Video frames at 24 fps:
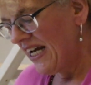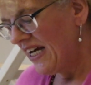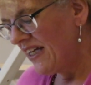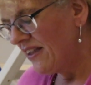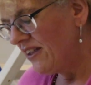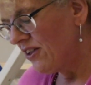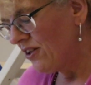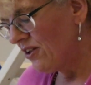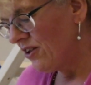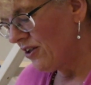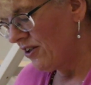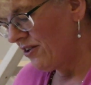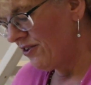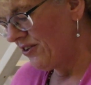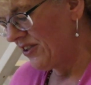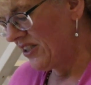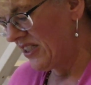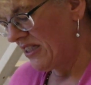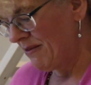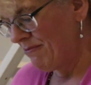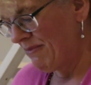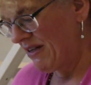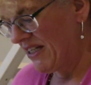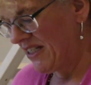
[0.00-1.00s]
and the current
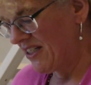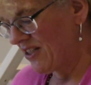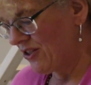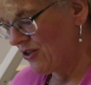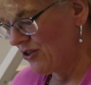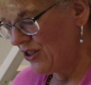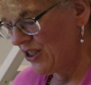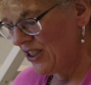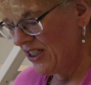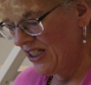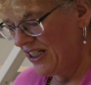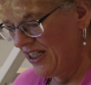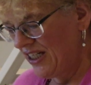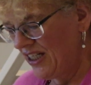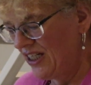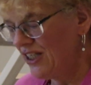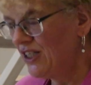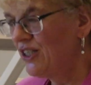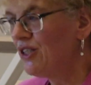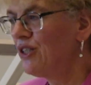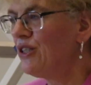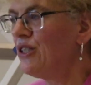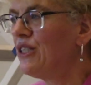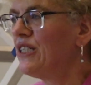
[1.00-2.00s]
Damascus,
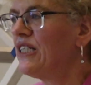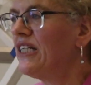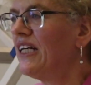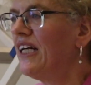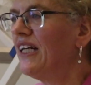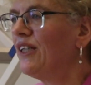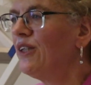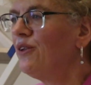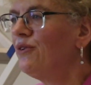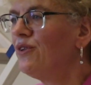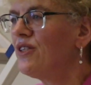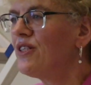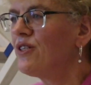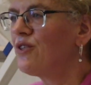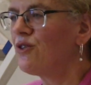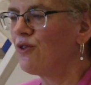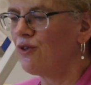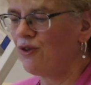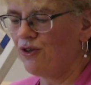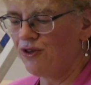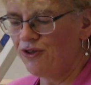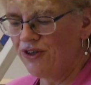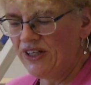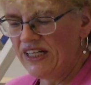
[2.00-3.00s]
to tell you a
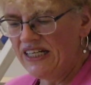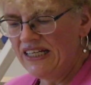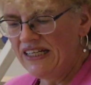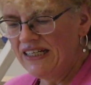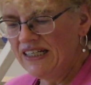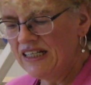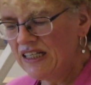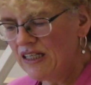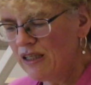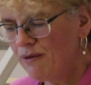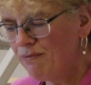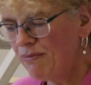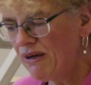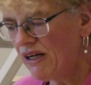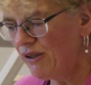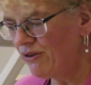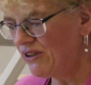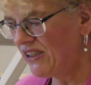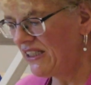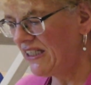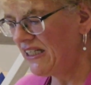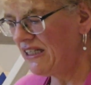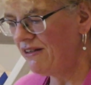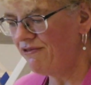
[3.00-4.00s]
story
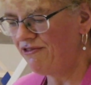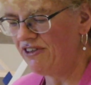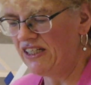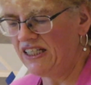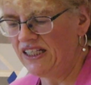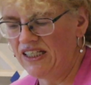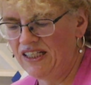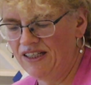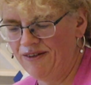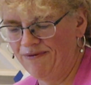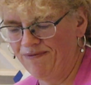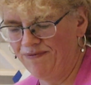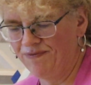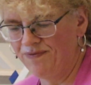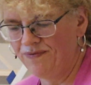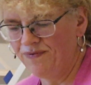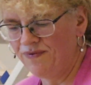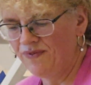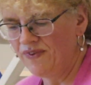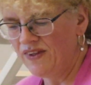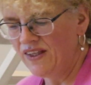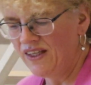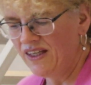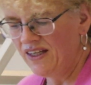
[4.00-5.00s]
about giving.
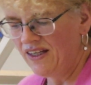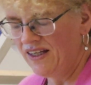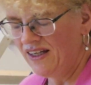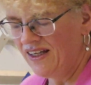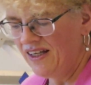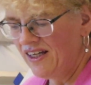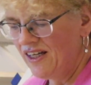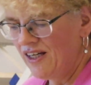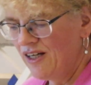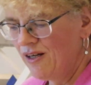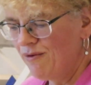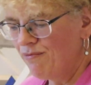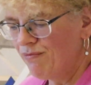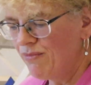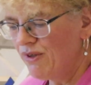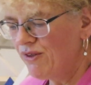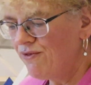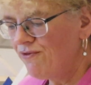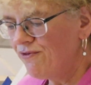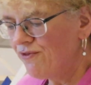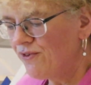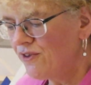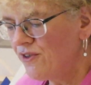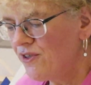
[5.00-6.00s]

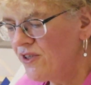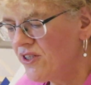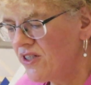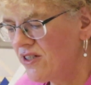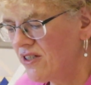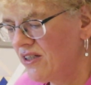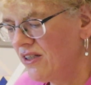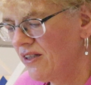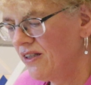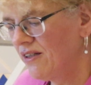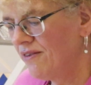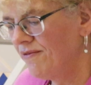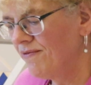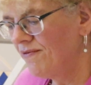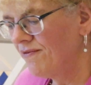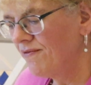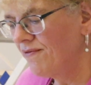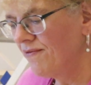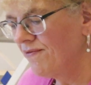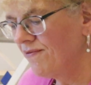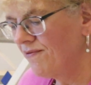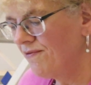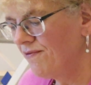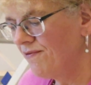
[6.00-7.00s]
But first,
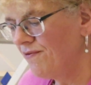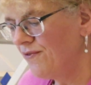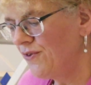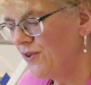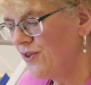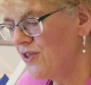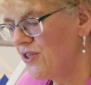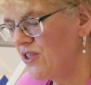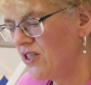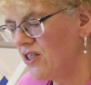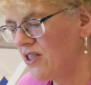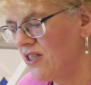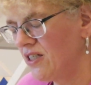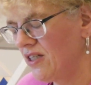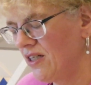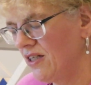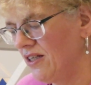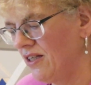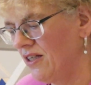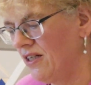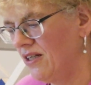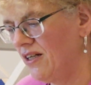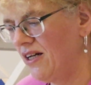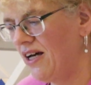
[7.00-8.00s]
verse
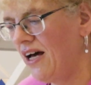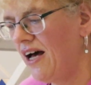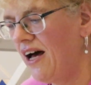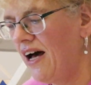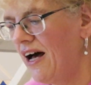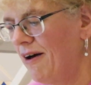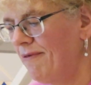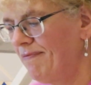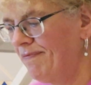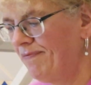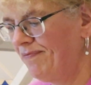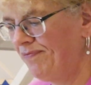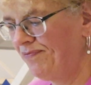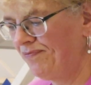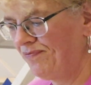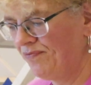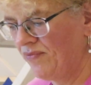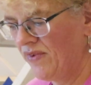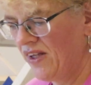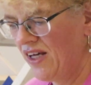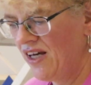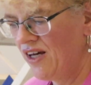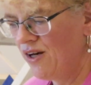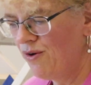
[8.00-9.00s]

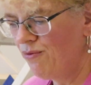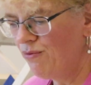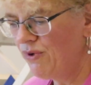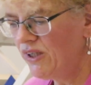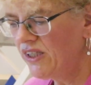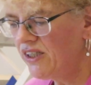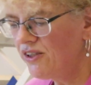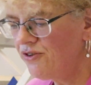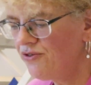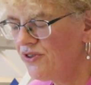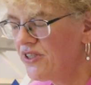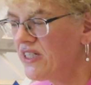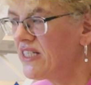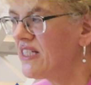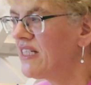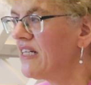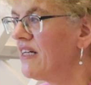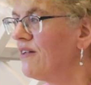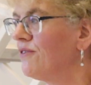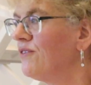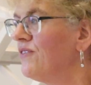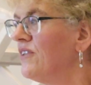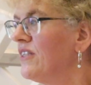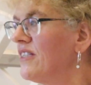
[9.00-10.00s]

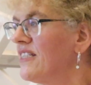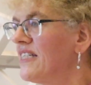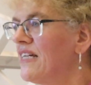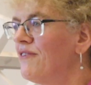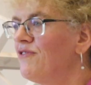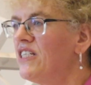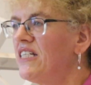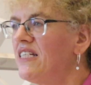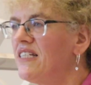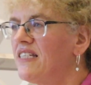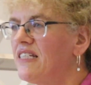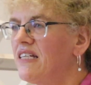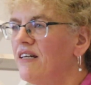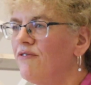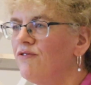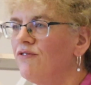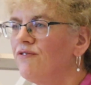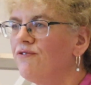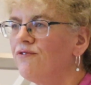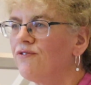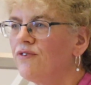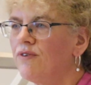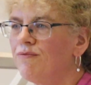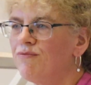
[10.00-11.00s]
177
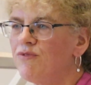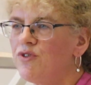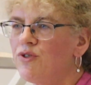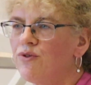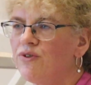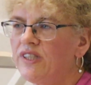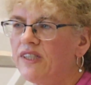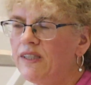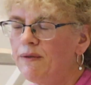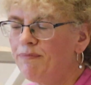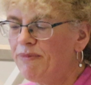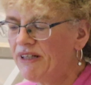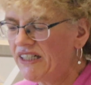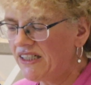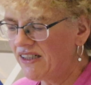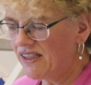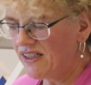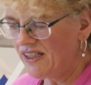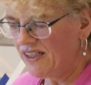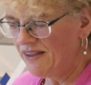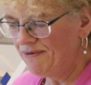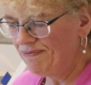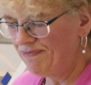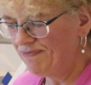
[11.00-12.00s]
from Surah
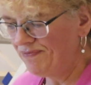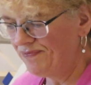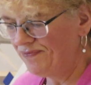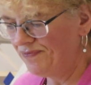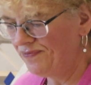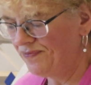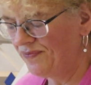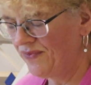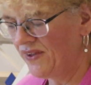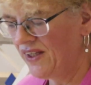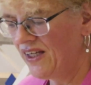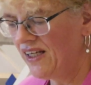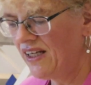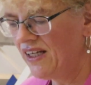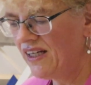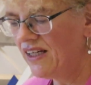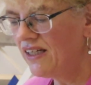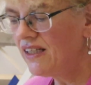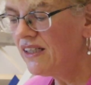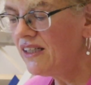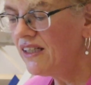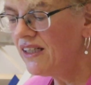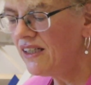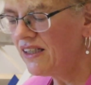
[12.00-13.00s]
Al-Baqarah
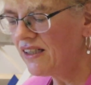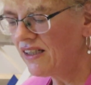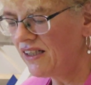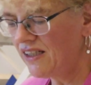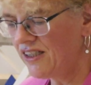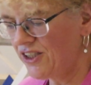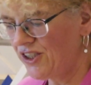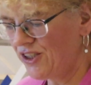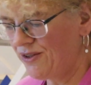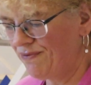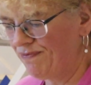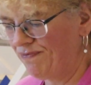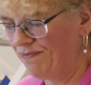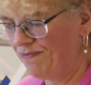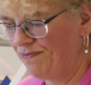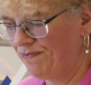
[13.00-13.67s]
in English.